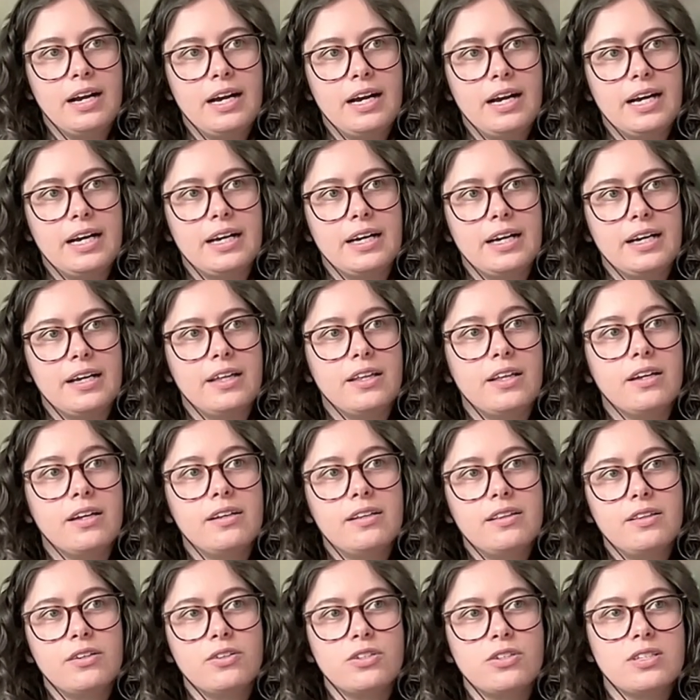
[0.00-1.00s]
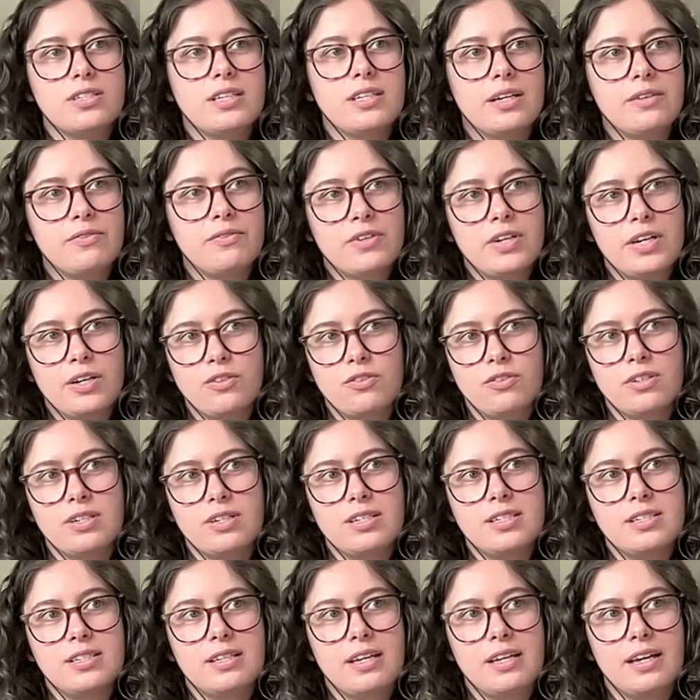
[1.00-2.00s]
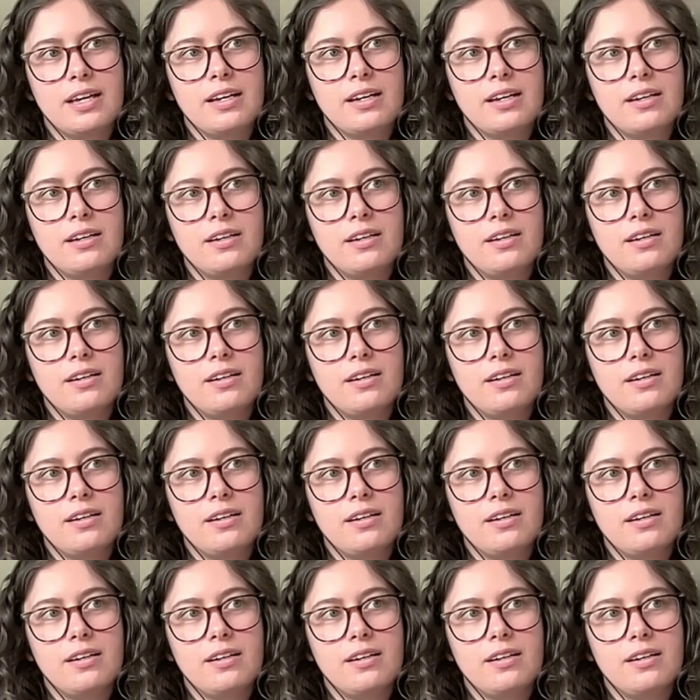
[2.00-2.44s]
There's a set of countries that